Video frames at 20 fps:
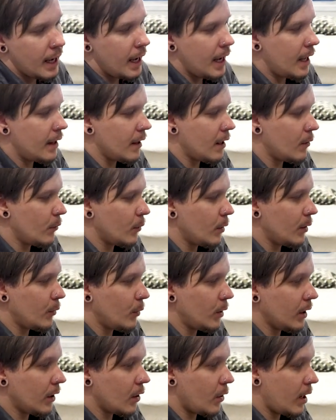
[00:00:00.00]
And then when
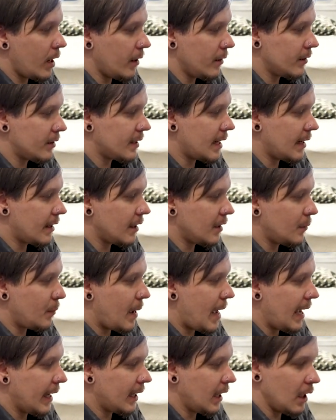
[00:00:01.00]
we go ahead and set this
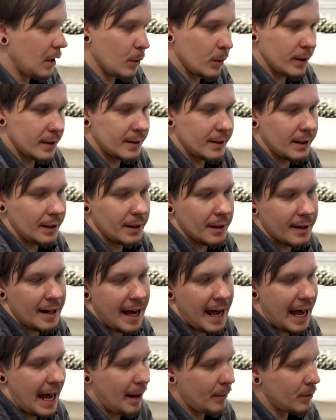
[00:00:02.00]
back in, we seat the
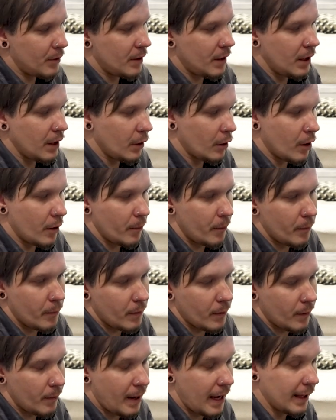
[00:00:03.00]
tabs here on
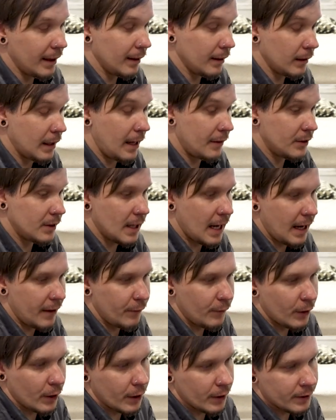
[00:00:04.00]
my left
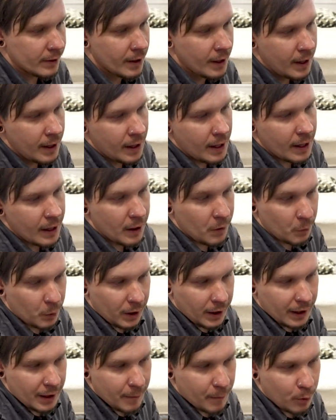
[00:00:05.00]
side first, and then
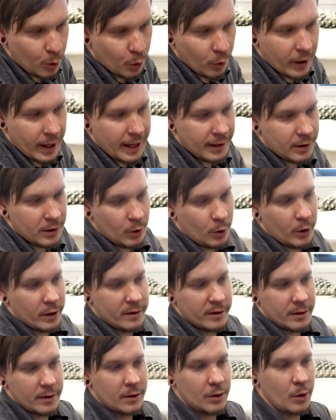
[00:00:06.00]
we again pull that
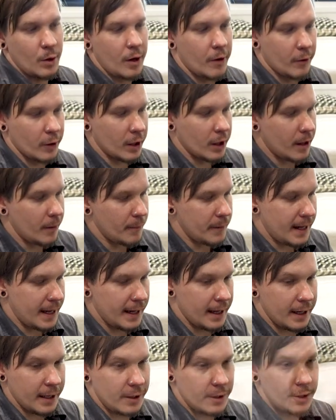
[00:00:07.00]
towards us to overcome
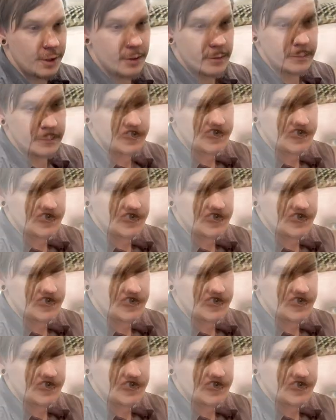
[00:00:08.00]
that edge.